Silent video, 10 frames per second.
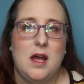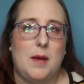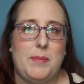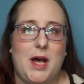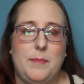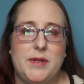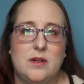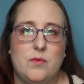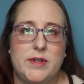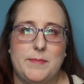A
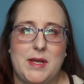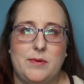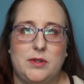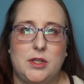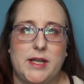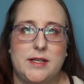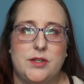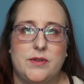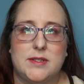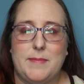popular one that people look
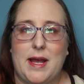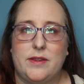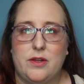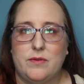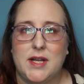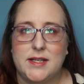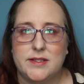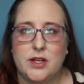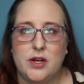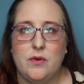into is Matthew
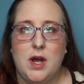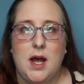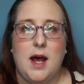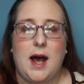Lesko.